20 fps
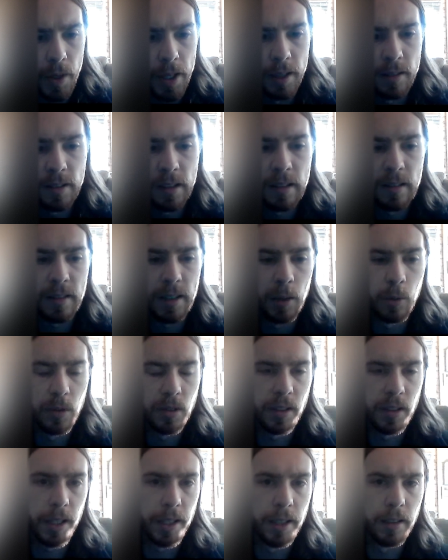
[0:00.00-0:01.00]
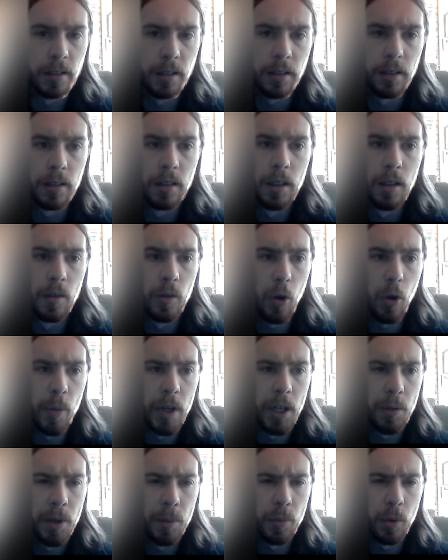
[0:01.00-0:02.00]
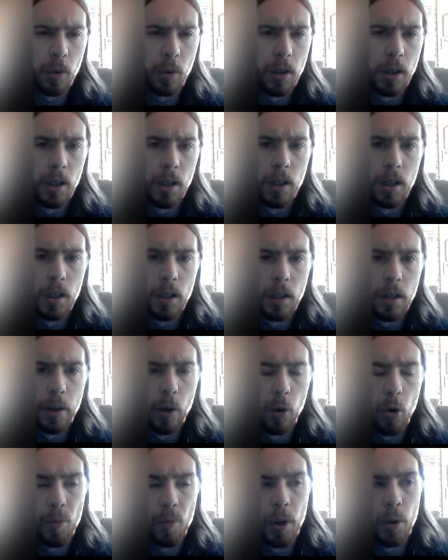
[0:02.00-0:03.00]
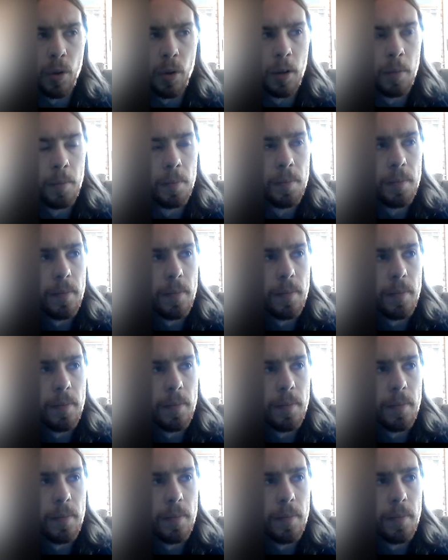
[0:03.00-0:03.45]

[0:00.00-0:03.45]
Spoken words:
exist outside, and not many people know about them.